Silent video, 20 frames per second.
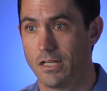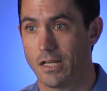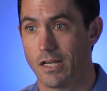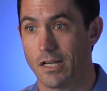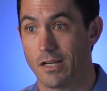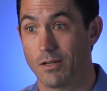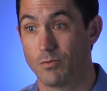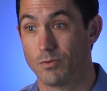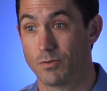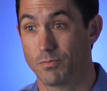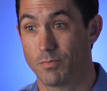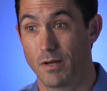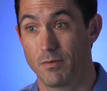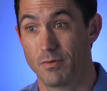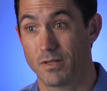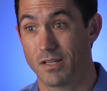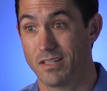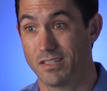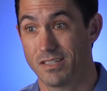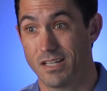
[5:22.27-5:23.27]
was
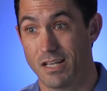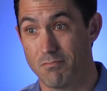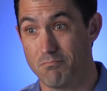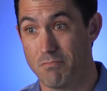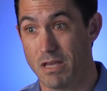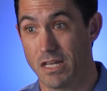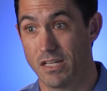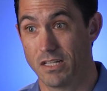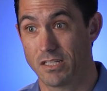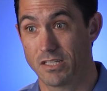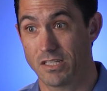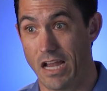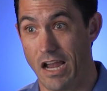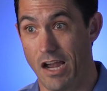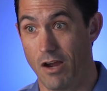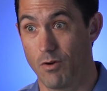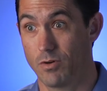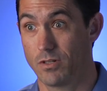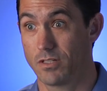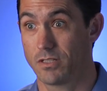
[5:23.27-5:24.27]
probably going to take minutes,
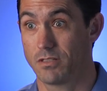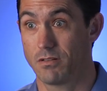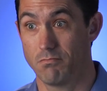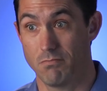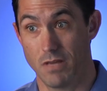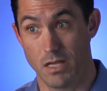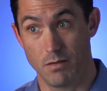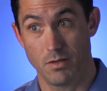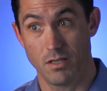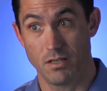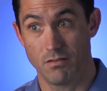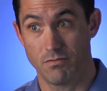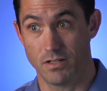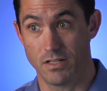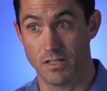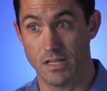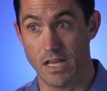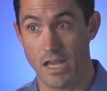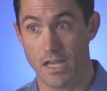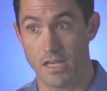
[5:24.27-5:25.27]
hours, maybe
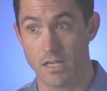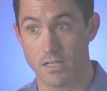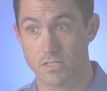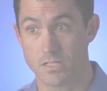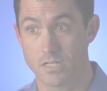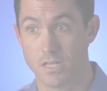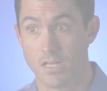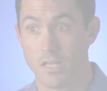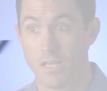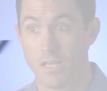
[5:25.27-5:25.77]
even days.